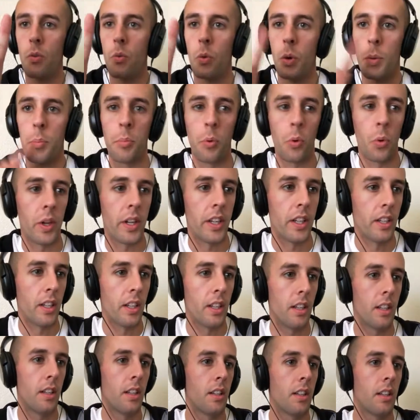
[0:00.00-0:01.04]
One point.
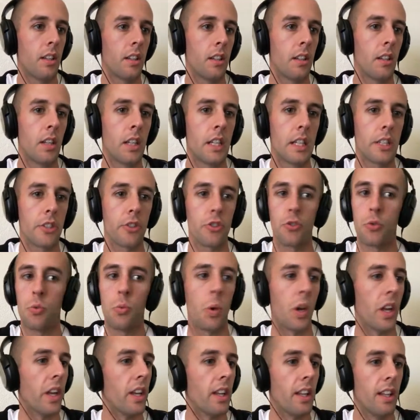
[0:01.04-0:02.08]
Just
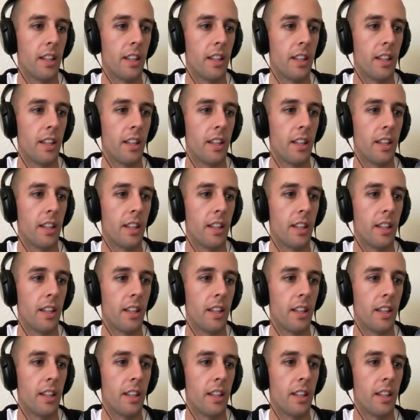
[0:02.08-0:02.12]
one.